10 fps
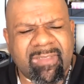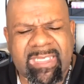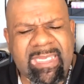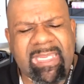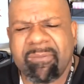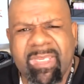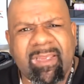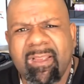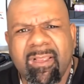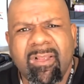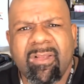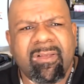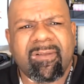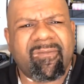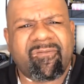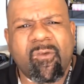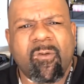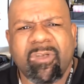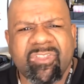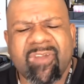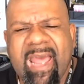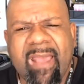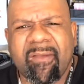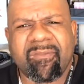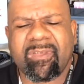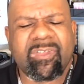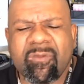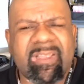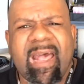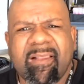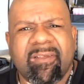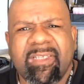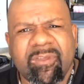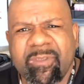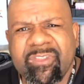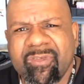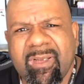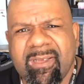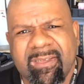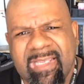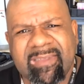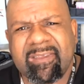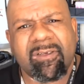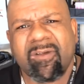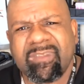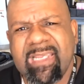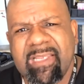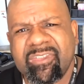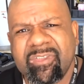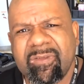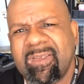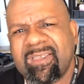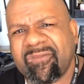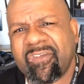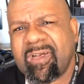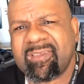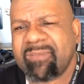Hemi 4-wheel drive 2003 truck, they still gonna test you, and it's fun.